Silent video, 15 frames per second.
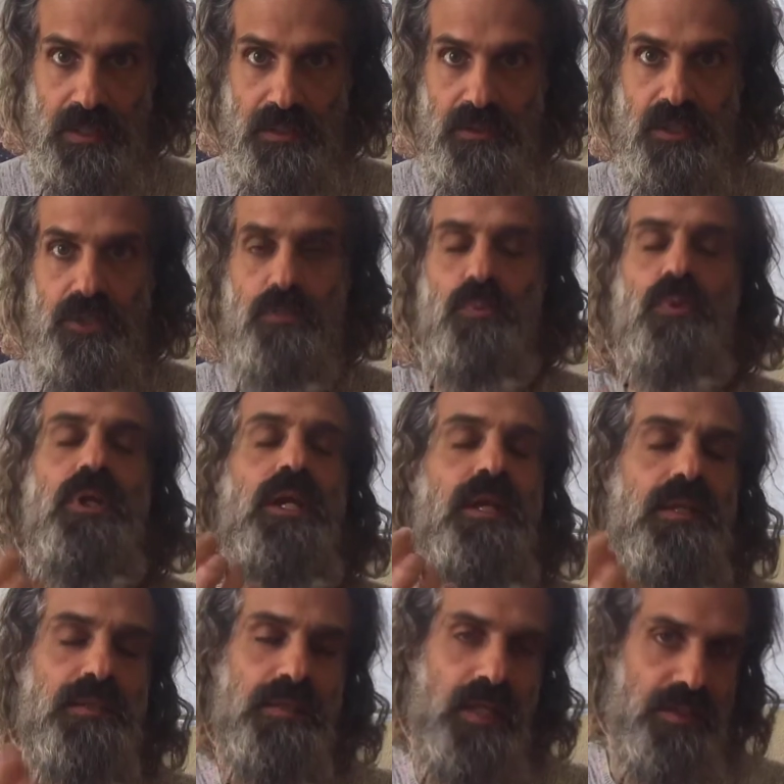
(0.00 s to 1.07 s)
that
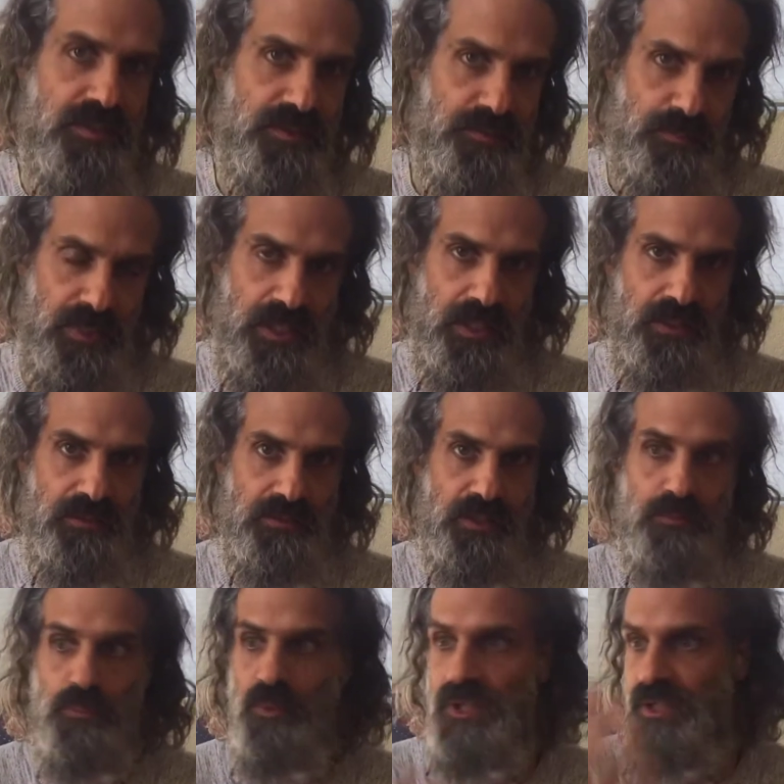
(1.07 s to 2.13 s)
brings us pain, that
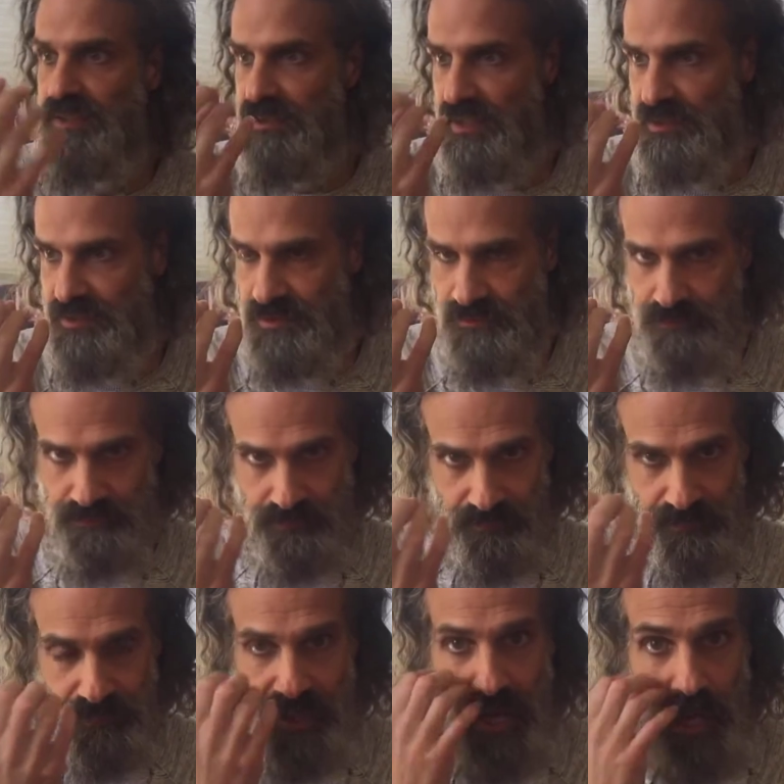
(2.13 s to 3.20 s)
brings us
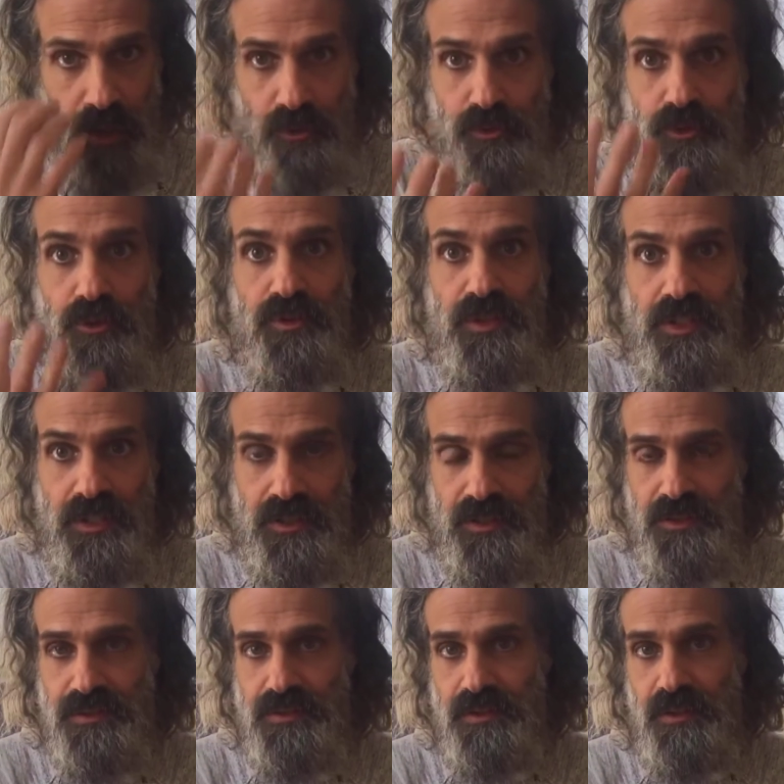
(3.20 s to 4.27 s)
down to tears,